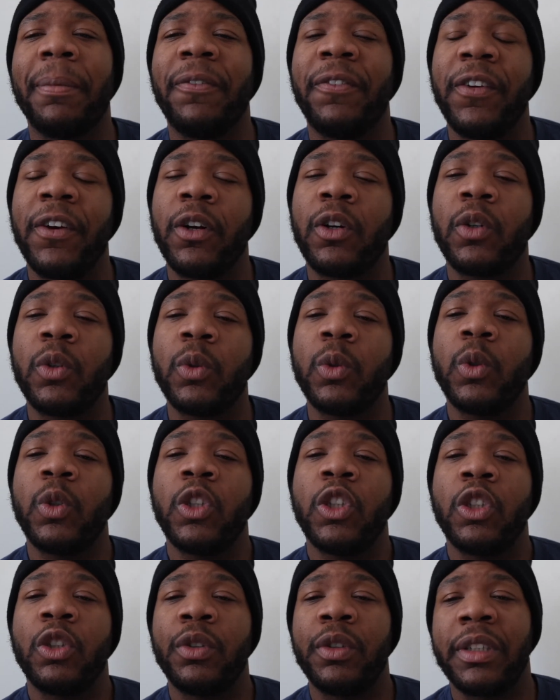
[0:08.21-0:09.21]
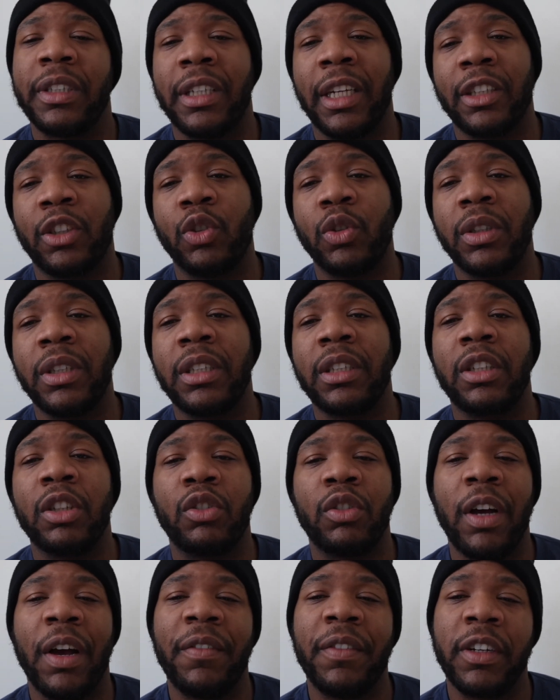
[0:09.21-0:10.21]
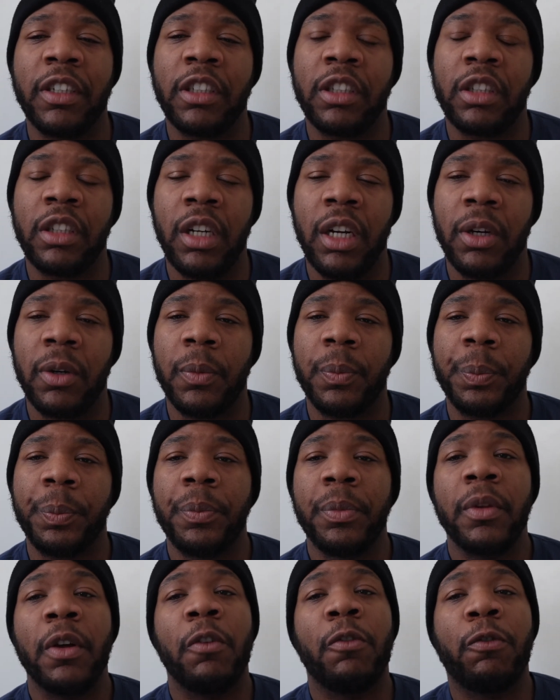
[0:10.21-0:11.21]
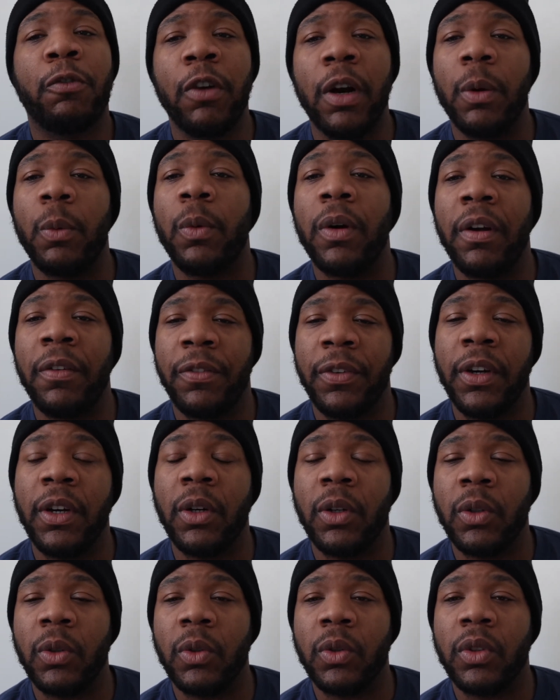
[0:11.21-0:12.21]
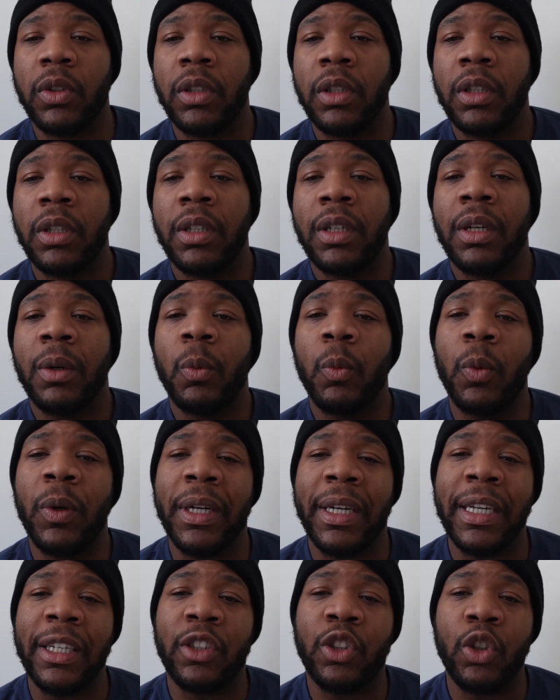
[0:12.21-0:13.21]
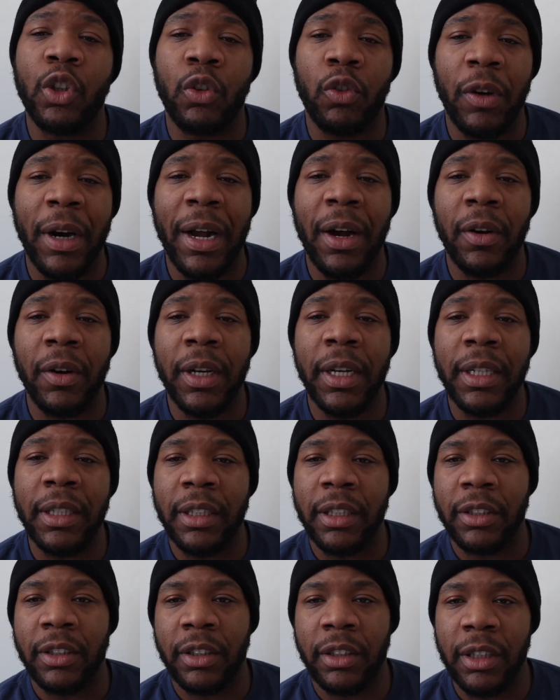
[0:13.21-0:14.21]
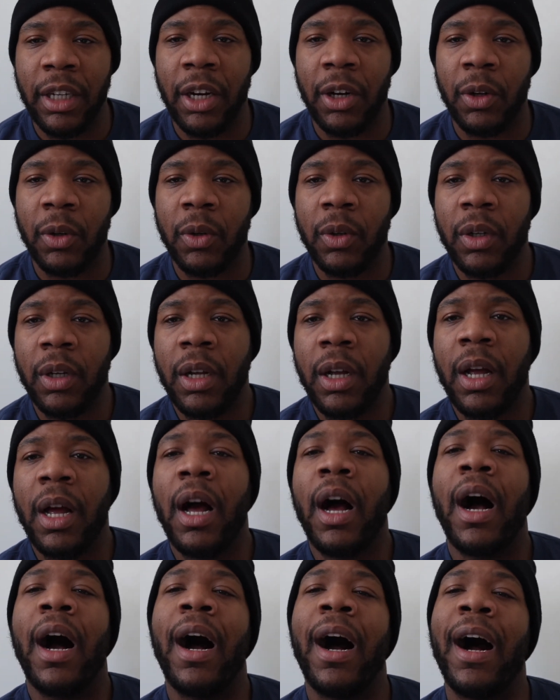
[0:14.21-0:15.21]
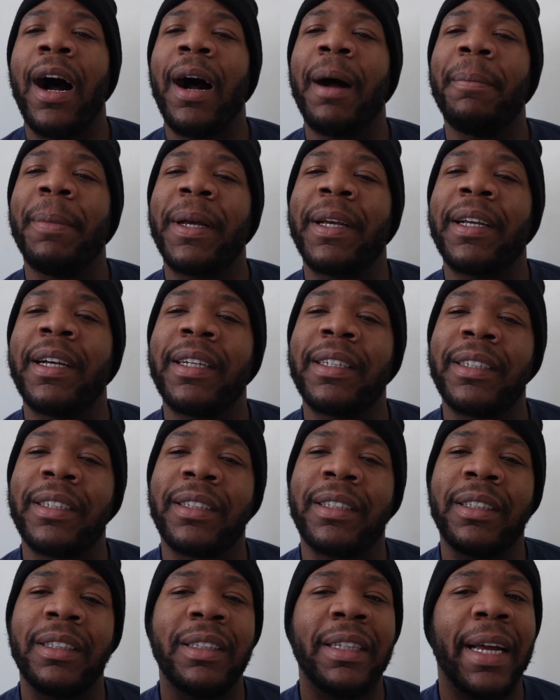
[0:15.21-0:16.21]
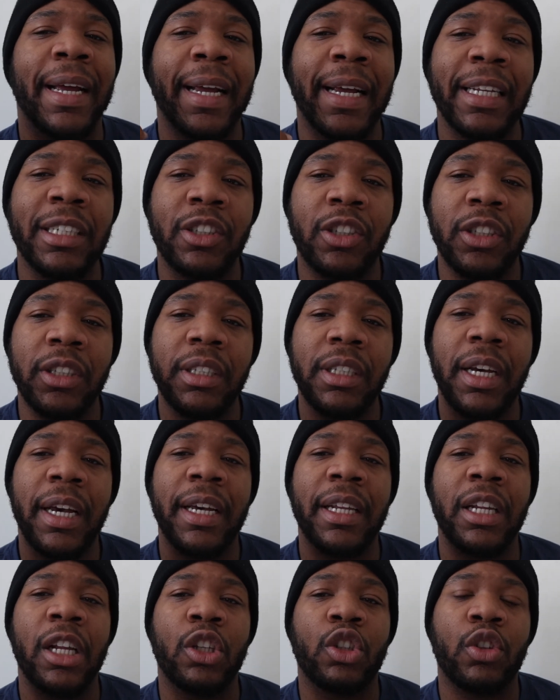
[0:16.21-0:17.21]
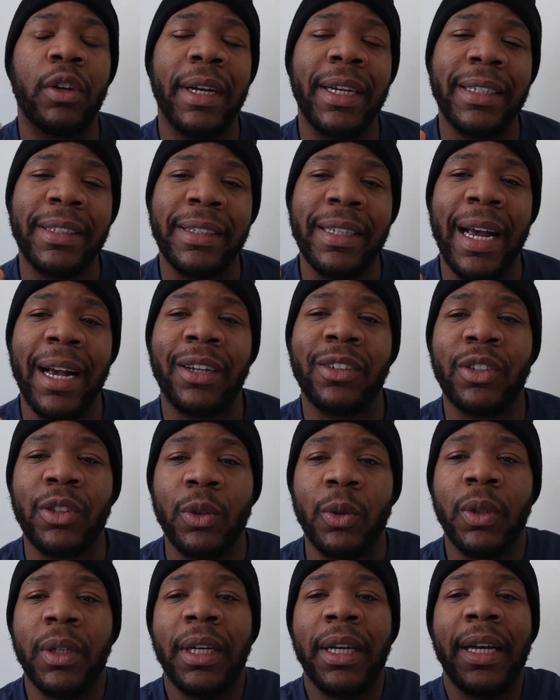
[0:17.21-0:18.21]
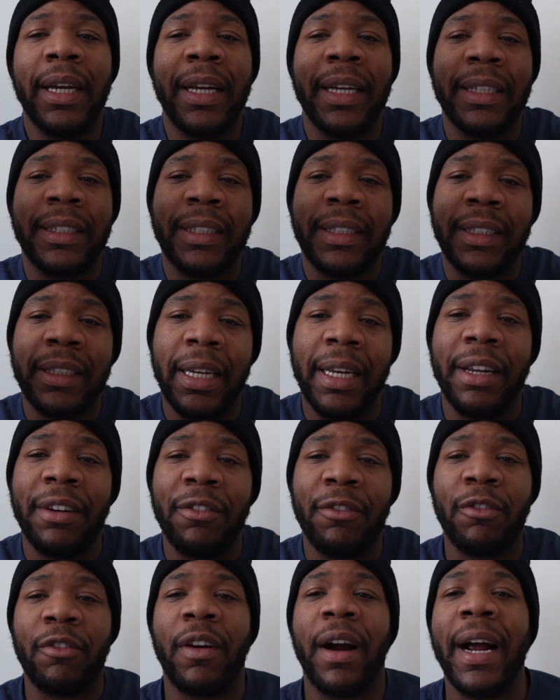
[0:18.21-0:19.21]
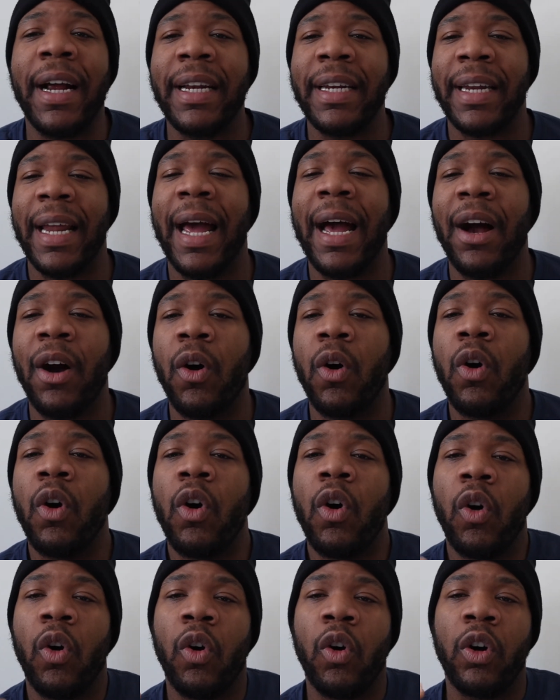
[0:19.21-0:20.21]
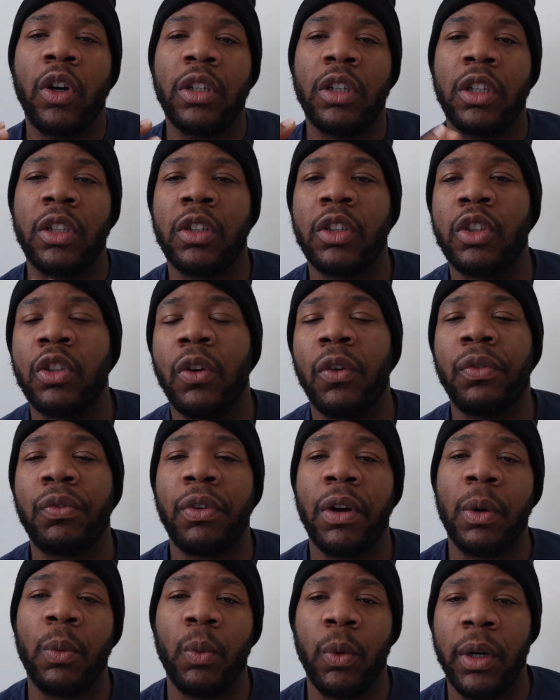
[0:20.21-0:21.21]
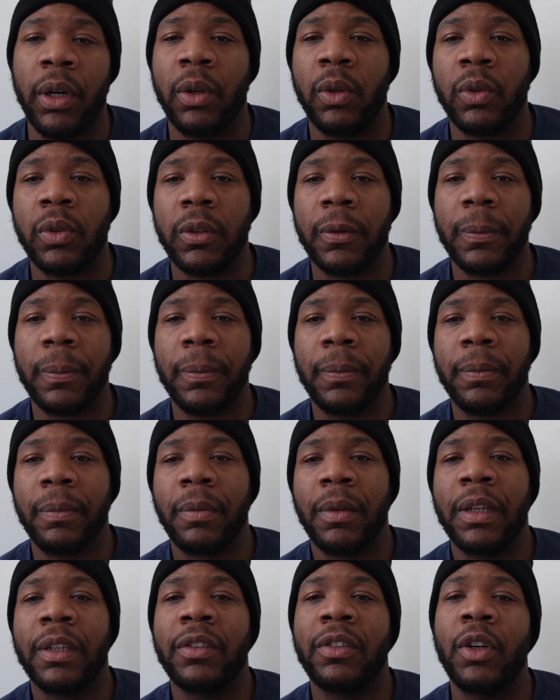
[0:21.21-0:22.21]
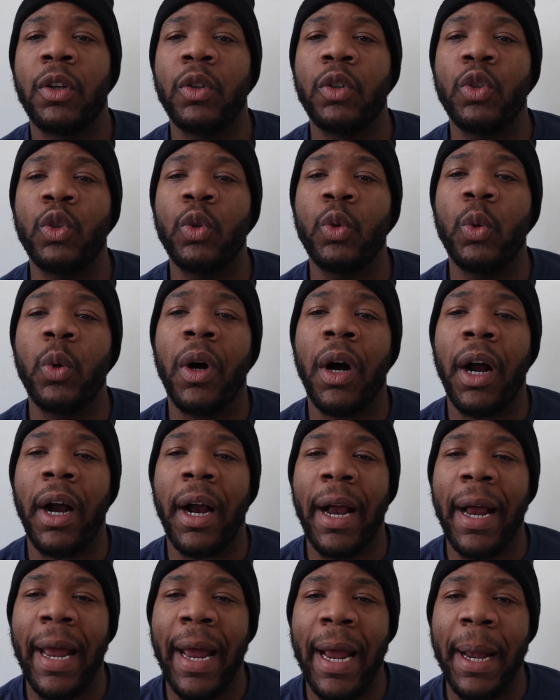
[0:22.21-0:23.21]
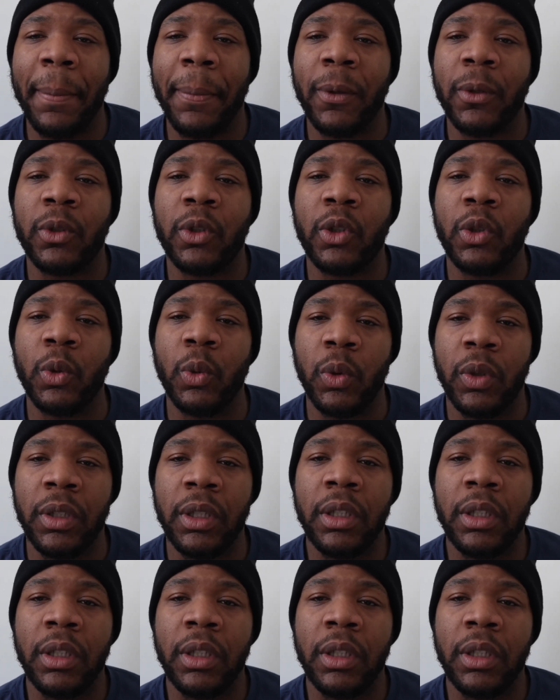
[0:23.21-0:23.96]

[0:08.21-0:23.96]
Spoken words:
of vehicle that you need to drive in the snow? Front wheel vehicles will get you around in the snow because the engine and the transaxle is sitting right down on the two front wheels. So you're able to